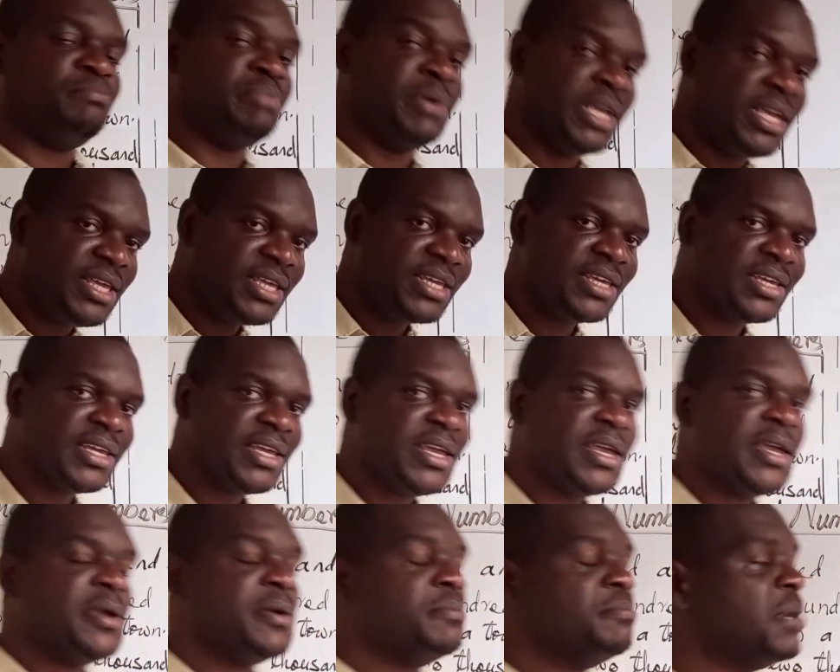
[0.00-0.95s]
big,
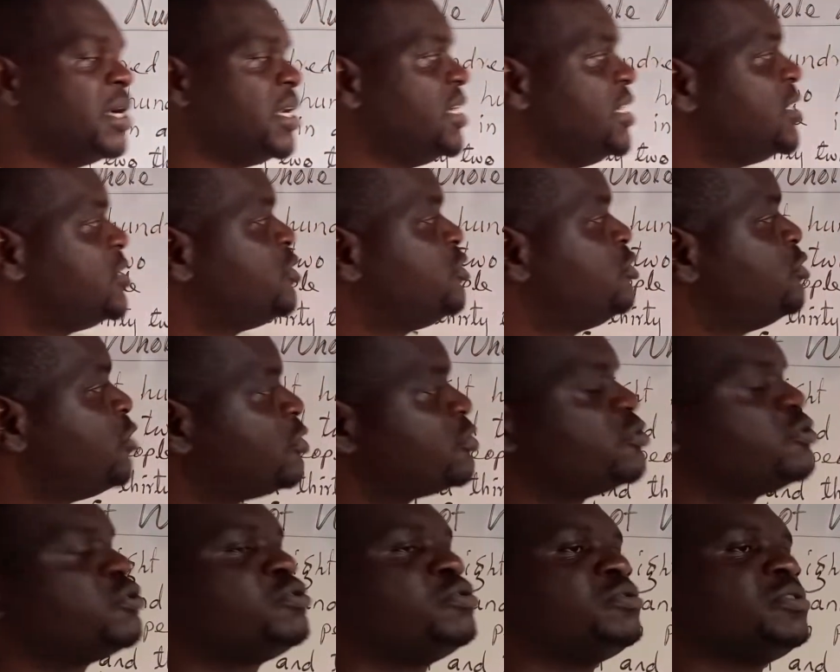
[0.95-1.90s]
but it's
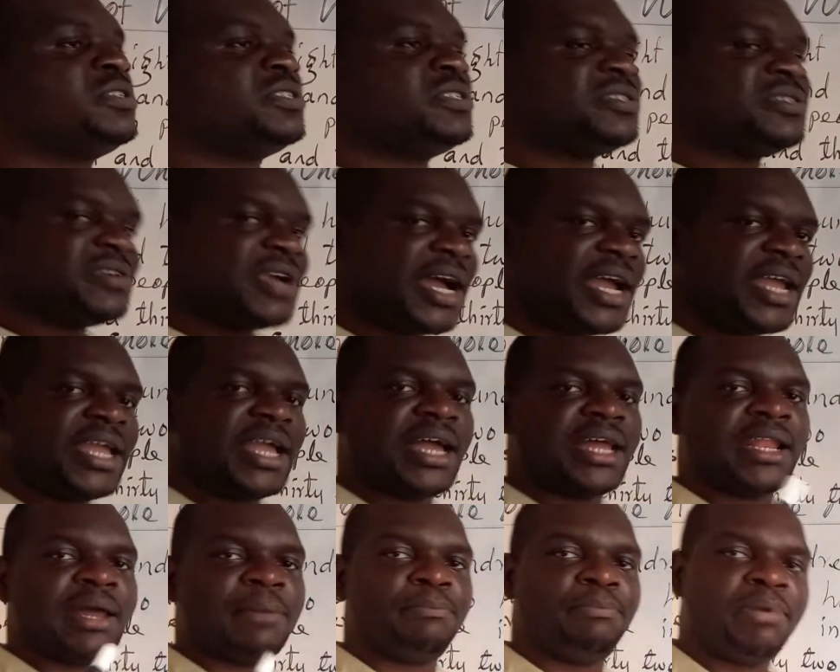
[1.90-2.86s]
just to try
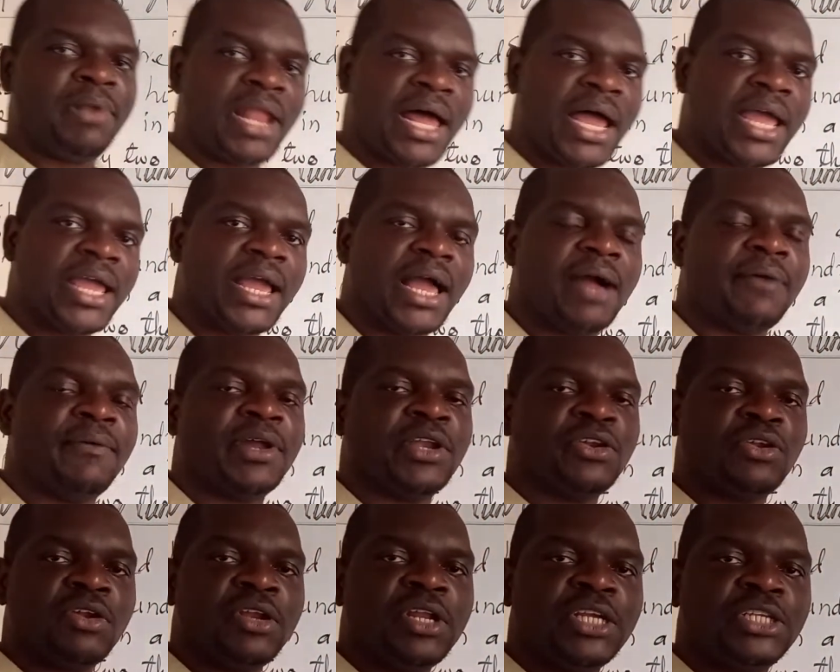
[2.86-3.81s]
and apply our
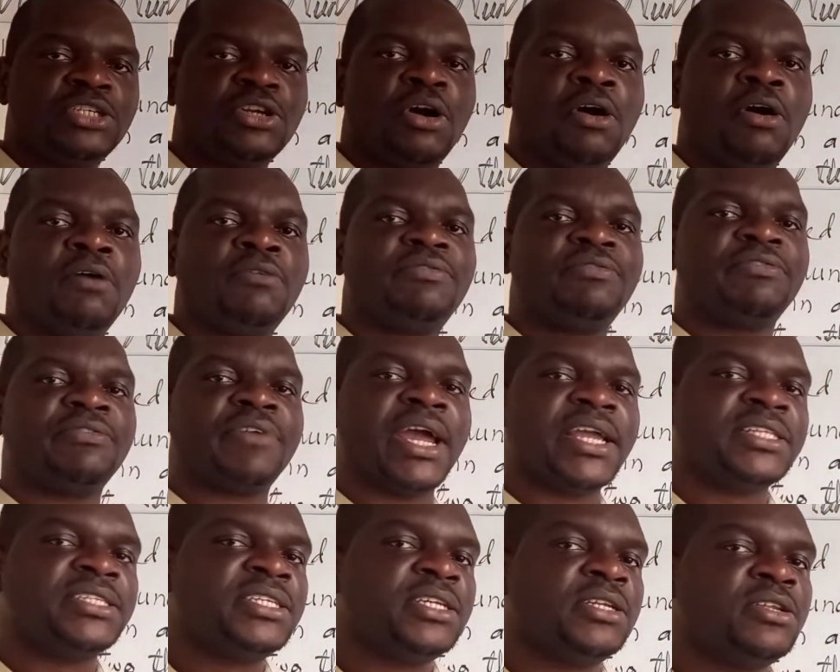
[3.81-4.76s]
knowledge of
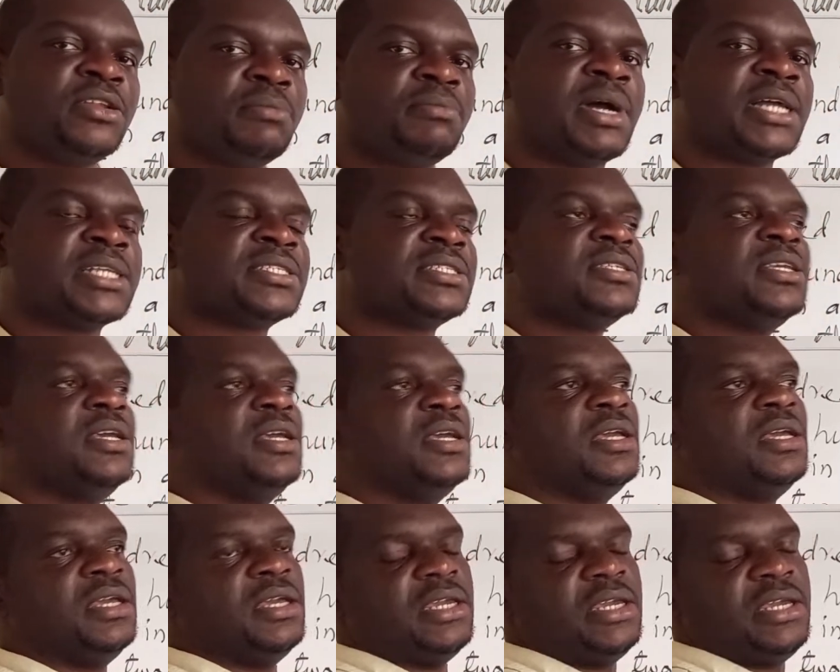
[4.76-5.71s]
writing numbers
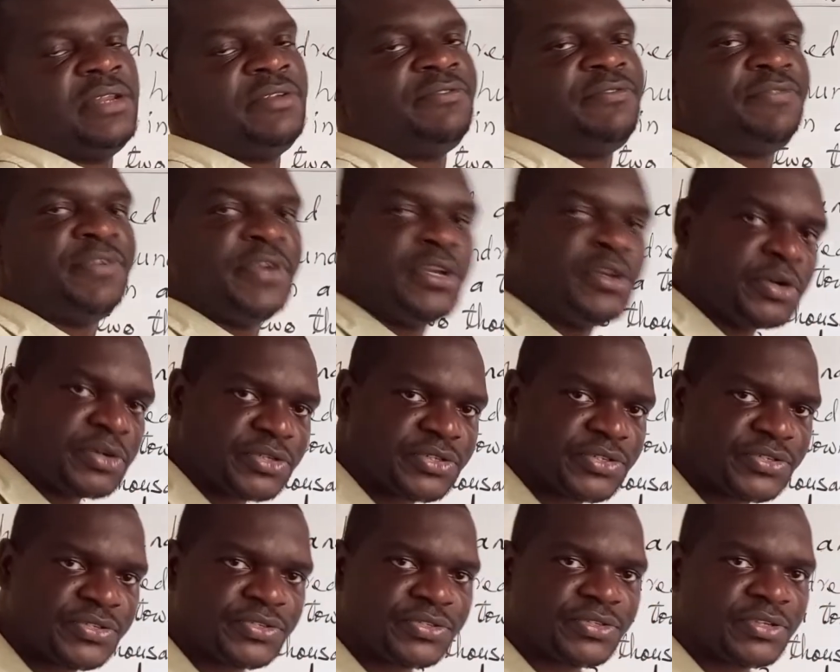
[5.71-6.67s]
in
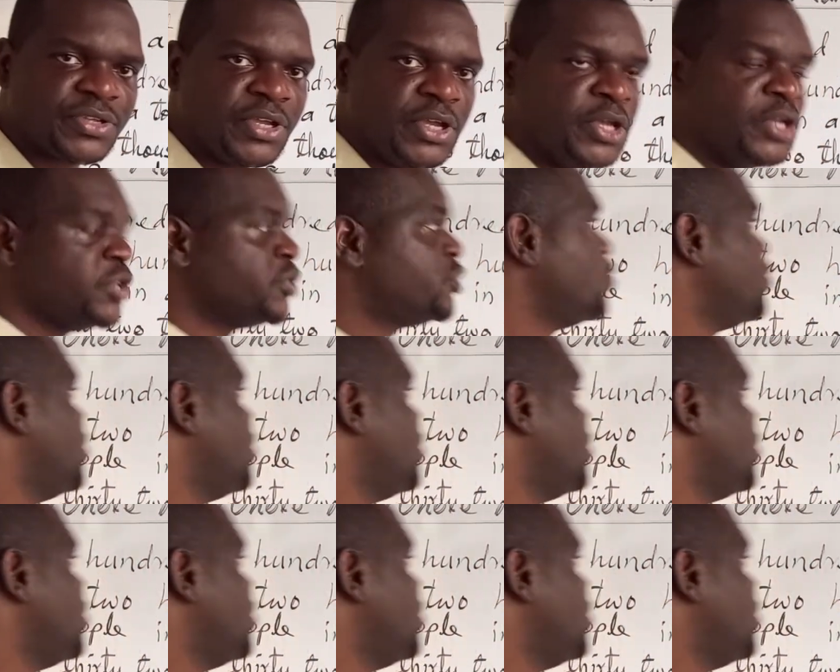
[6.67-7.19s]
figures. So